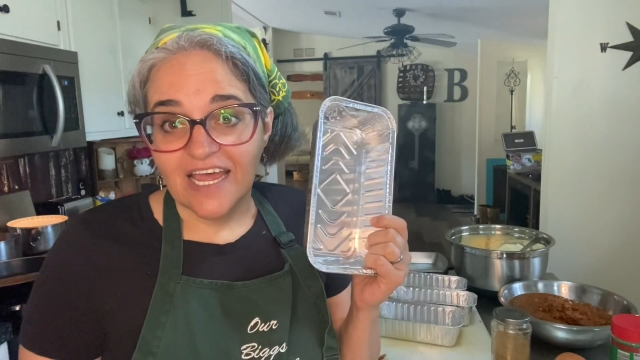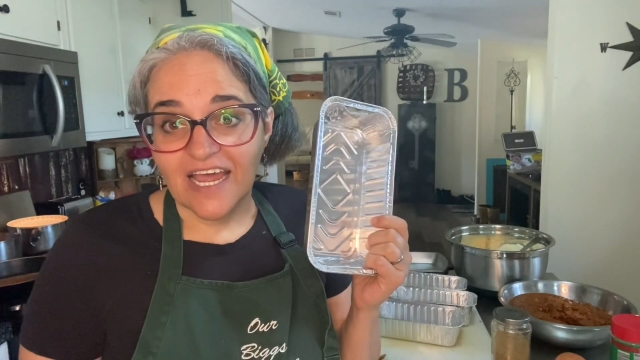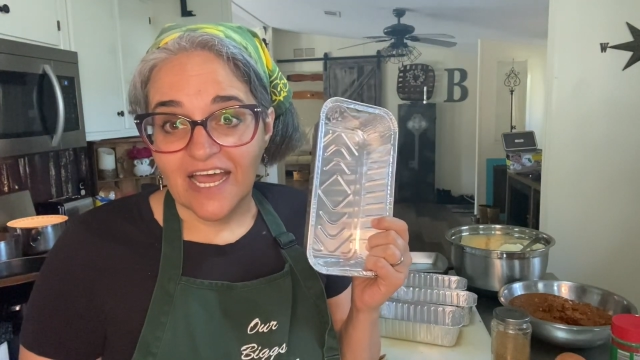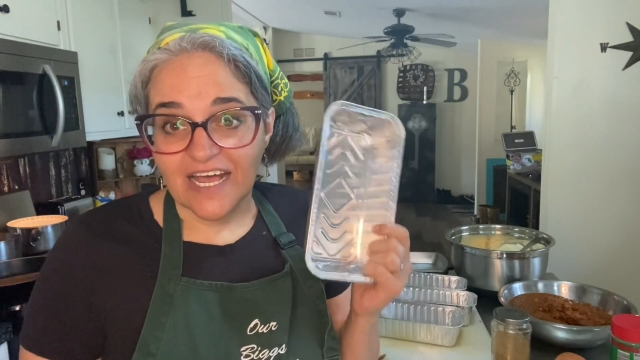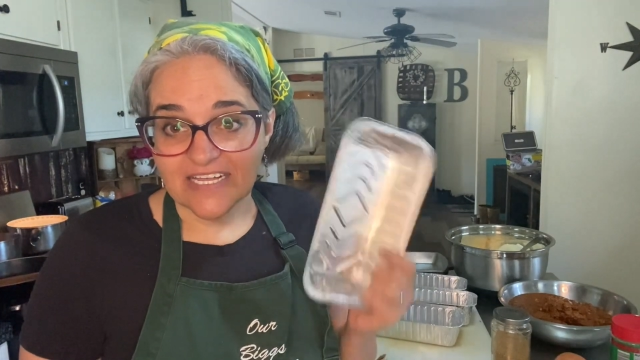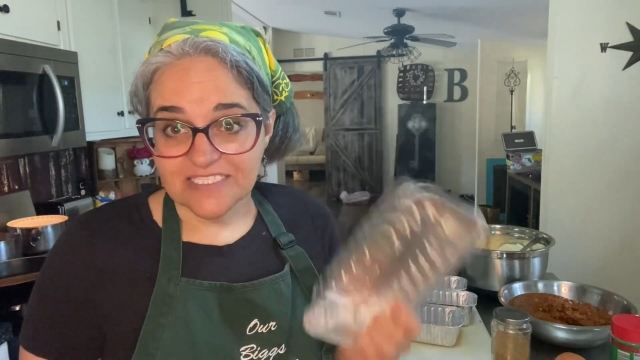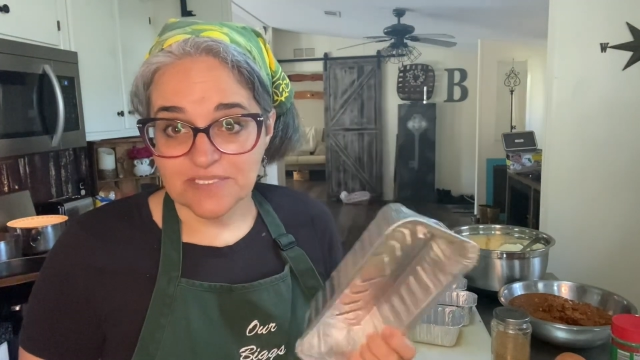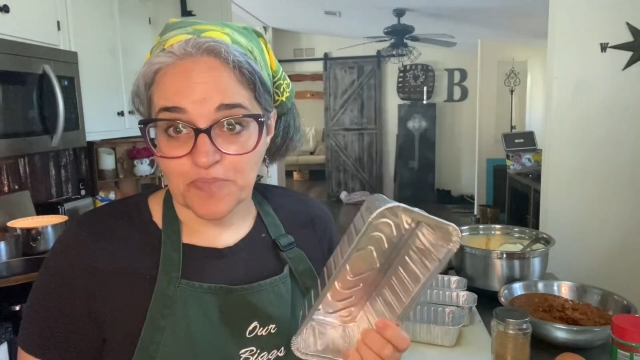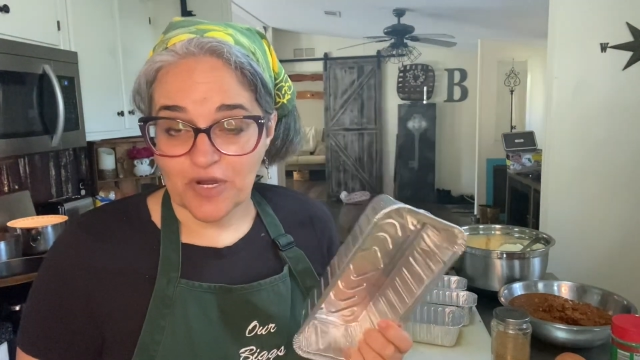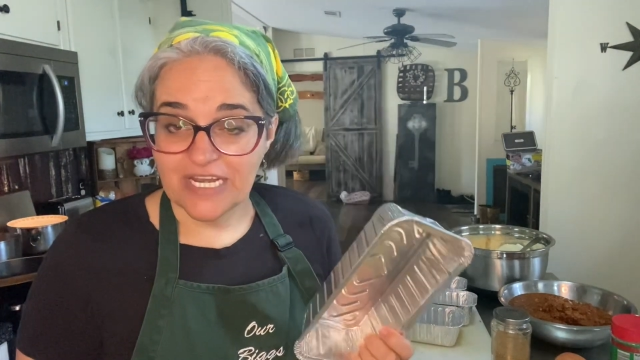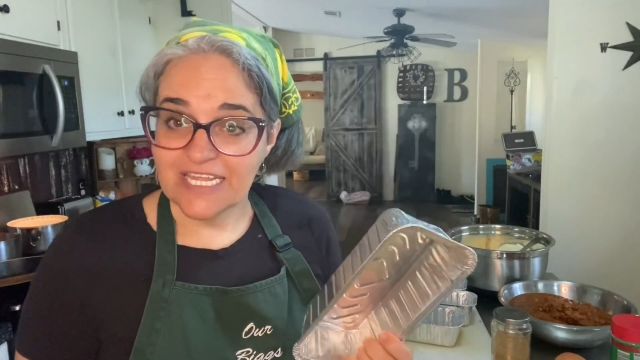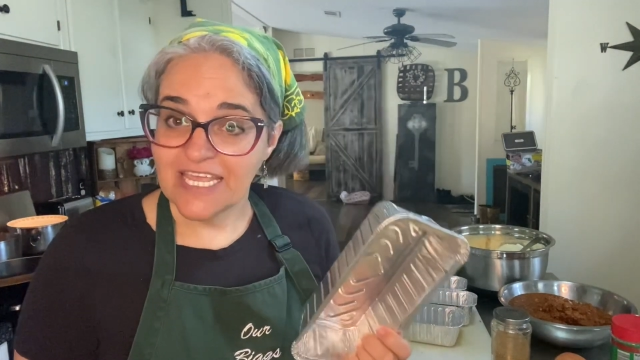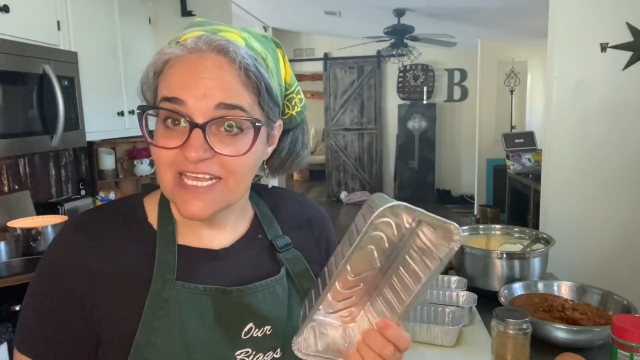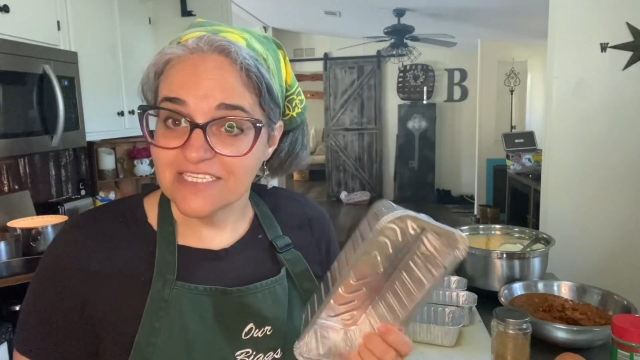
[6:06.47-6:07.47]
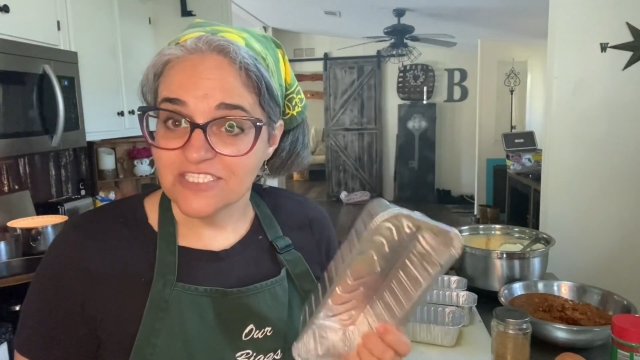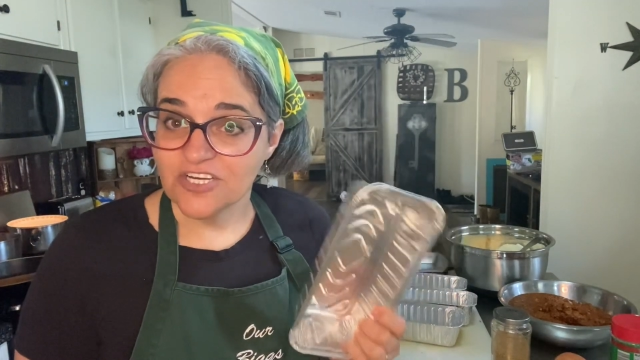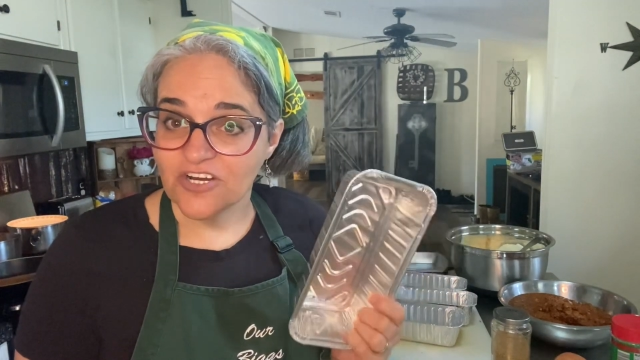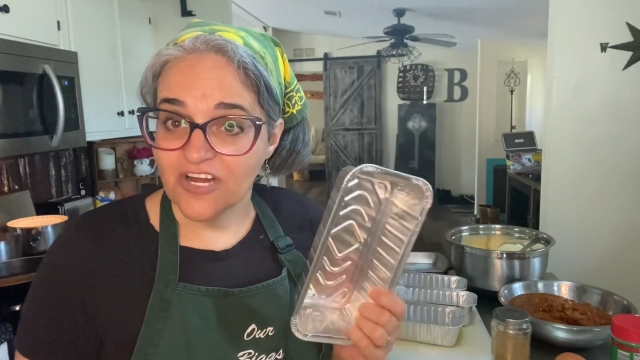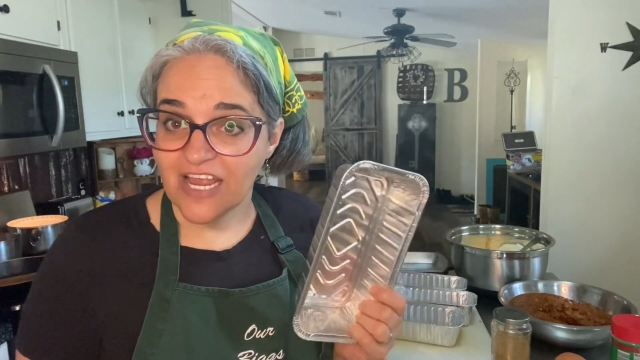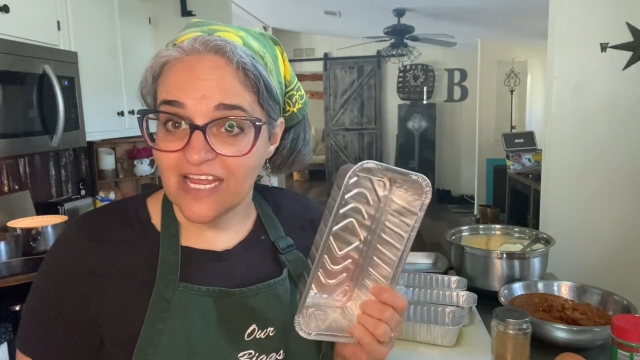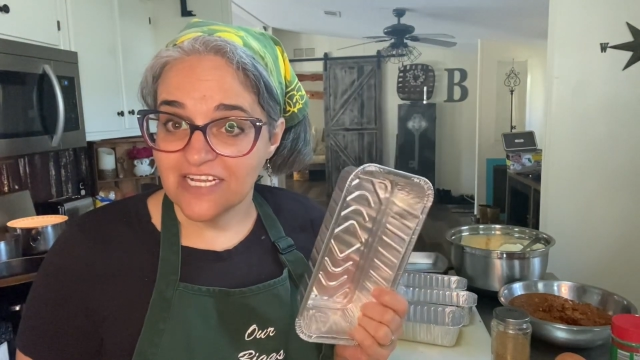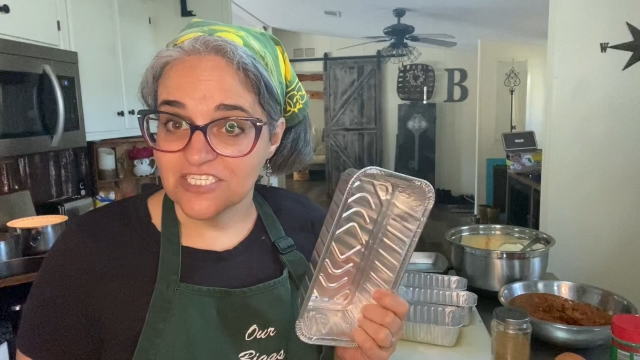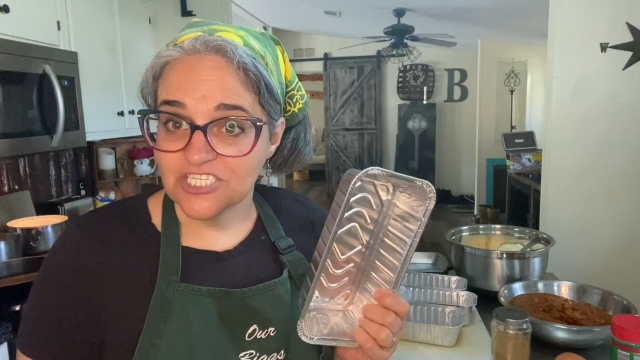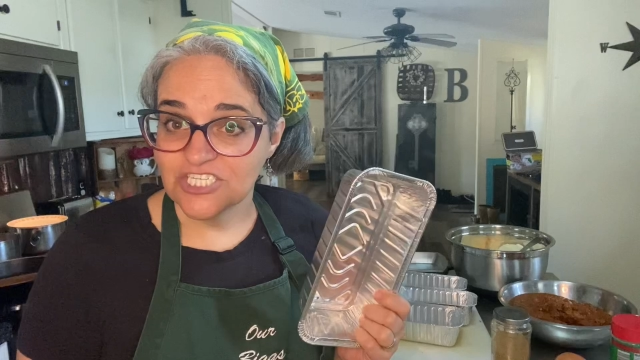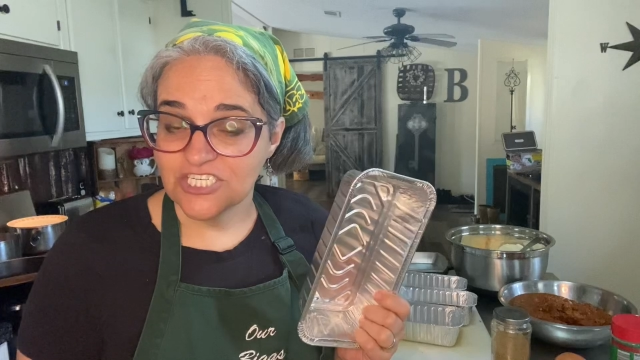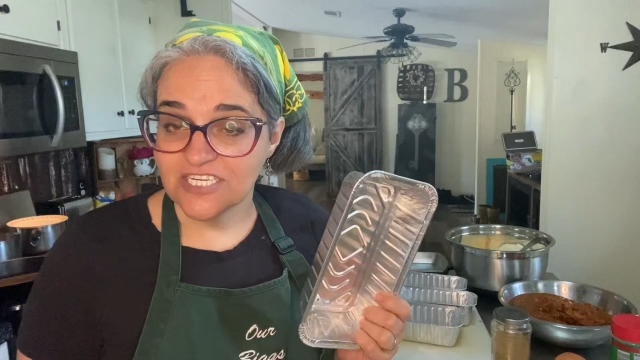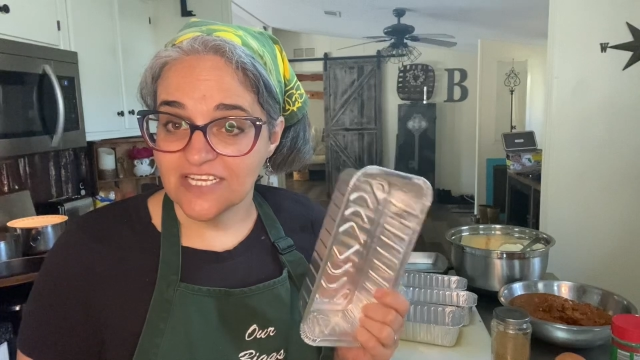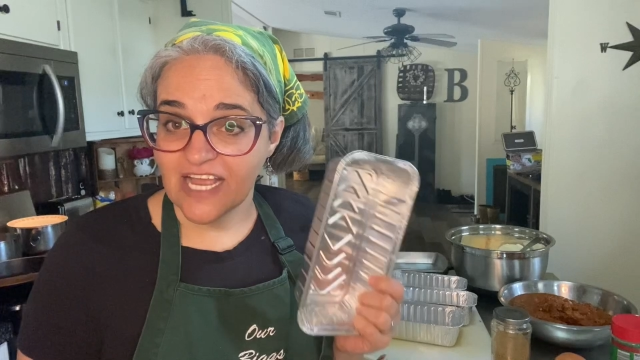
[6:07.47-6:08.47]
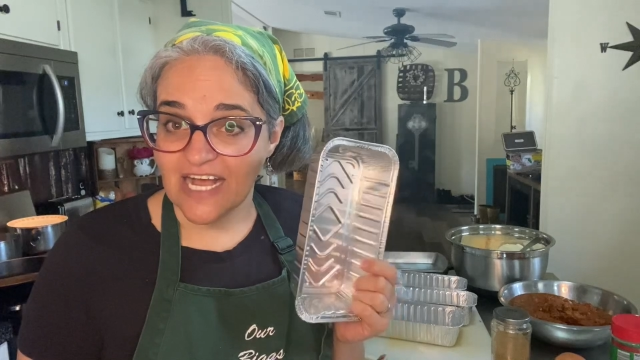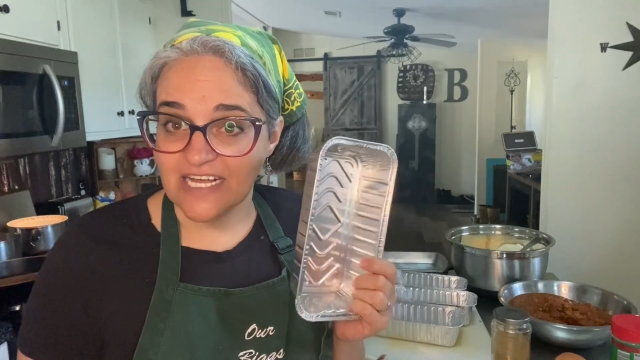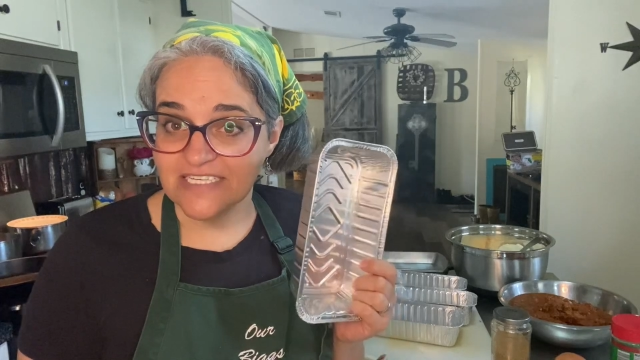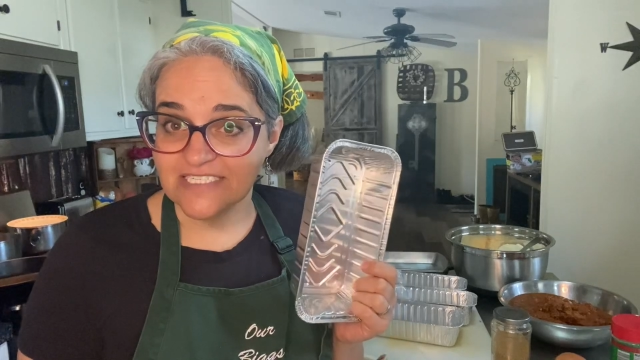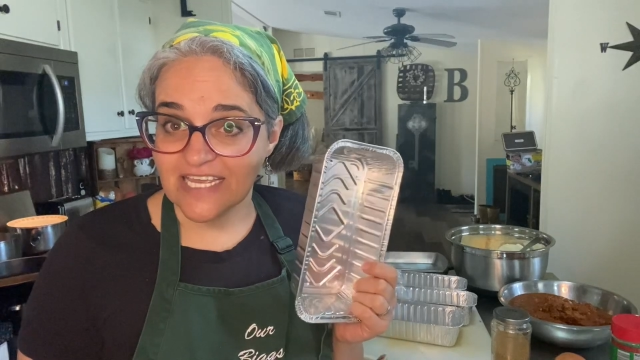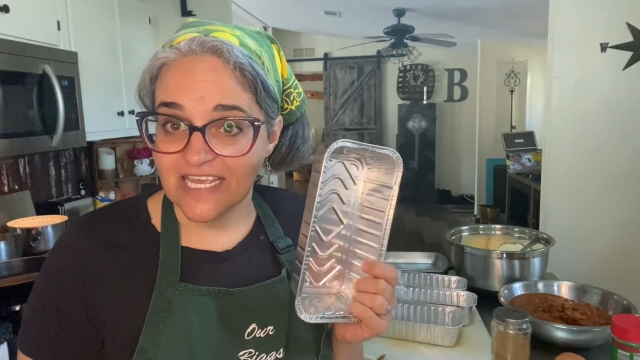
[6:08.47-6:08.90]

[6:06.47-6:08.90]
has brain cancer and she has